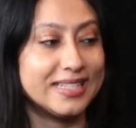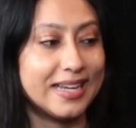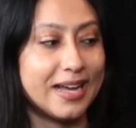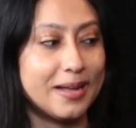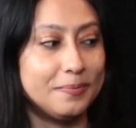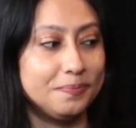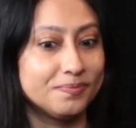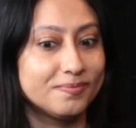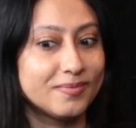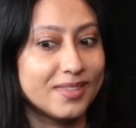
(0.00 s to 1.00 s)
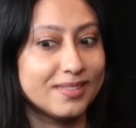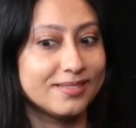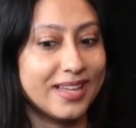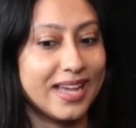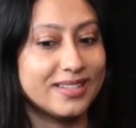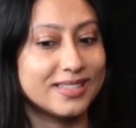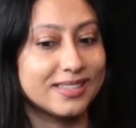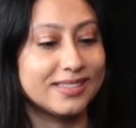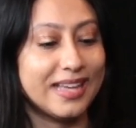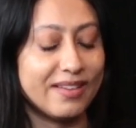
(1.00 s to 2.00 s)

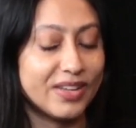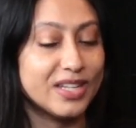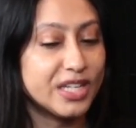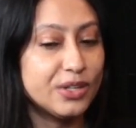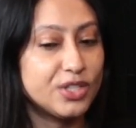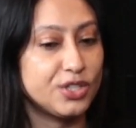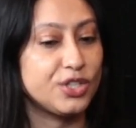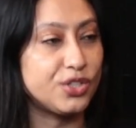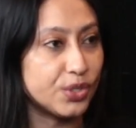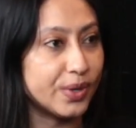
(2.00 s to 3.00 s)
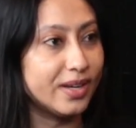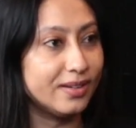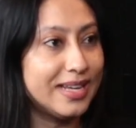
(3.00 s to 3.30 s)
I've continued to just do it